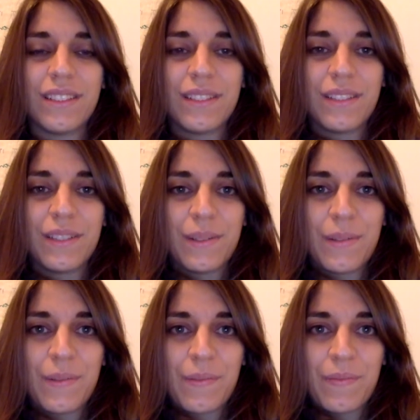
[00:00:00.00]

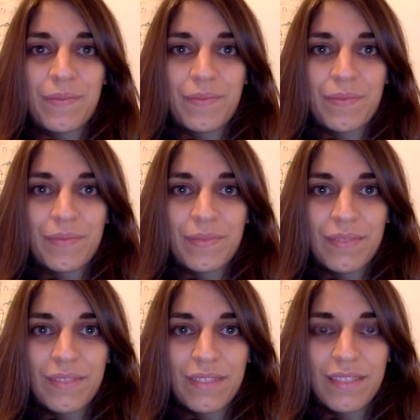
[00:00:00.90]

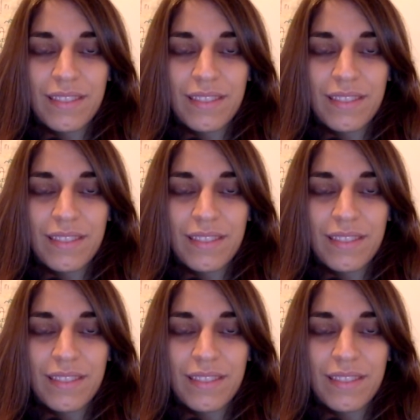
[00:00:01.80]
Nobody speaks.